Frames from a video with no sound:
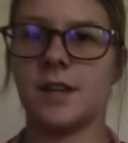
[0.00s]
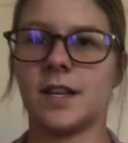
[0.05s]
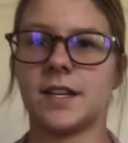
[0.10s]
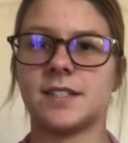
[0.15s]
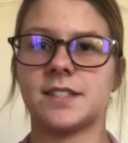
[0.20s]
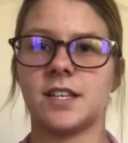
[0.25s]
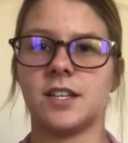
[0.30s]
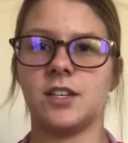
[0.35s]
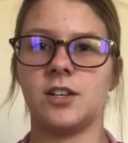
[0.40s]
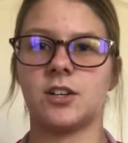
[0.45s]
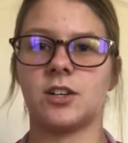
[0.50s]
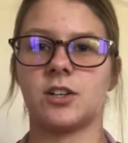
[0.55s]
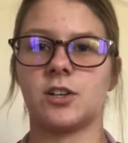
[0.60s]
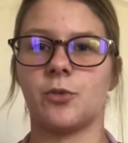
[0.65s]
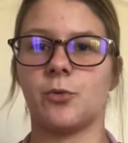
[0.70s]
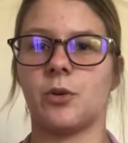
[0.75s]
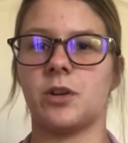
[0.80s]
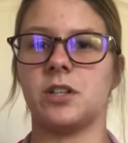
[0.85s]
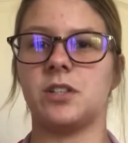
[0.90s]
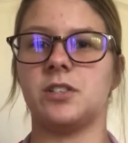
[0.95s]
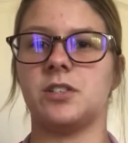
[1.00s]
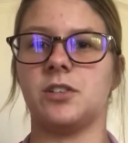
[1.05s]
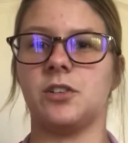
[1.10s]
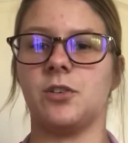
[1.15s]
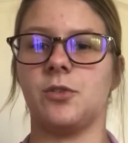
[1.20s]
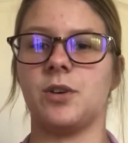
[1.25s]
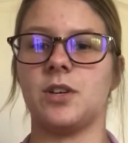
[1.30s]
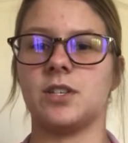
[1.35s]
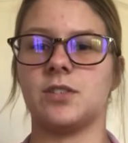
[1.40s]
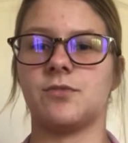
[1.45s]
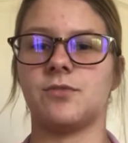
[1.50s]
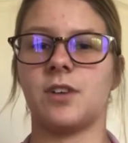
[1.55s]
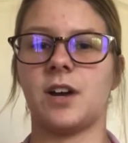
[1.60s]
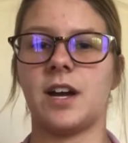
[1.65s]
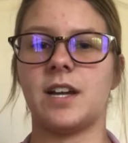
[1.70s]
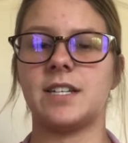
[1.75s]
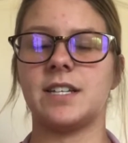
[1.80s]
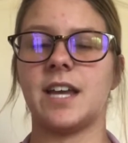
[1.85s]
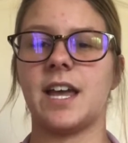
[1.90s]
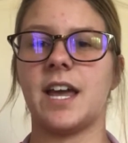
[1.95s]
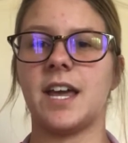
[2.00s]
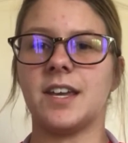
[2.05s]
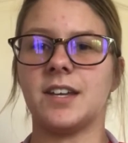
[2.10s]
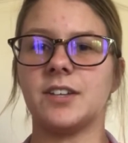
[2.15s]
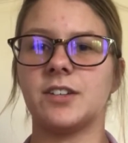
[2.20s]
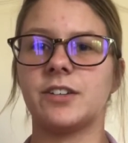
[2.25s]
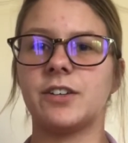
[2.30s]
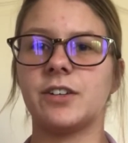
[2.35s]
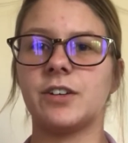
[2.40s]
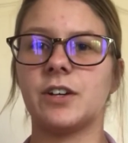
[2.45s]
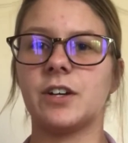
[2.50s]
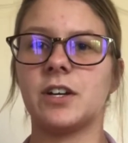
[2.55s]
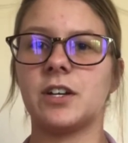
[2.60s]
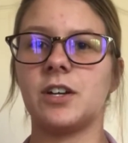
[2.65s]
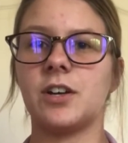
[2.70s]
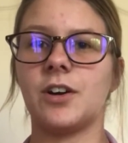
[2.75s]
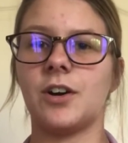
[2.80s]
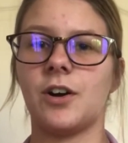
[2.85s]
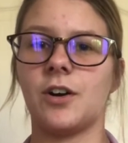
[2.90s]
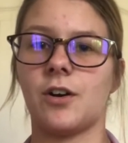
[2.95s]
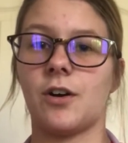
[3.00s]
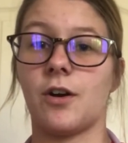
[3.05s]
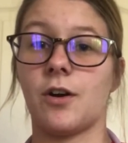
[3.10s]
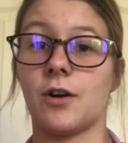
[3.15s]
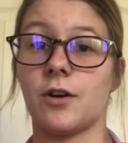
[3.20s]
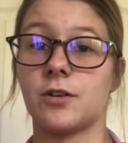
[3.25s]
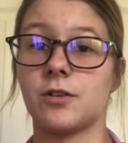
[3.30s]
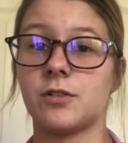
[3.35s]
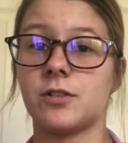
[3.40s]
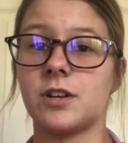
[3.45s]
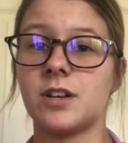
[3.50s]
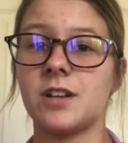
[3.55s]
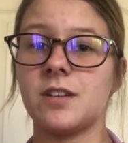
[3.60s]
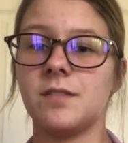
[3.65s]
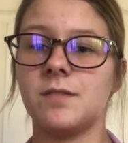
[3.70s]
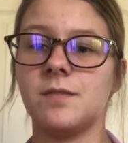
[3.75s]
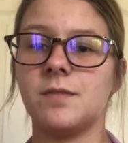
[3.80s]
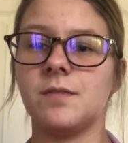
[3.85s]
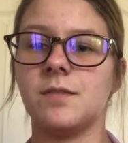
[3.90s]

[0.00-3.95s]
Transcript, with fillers: Next thing you're gonna wanna do is find a good artery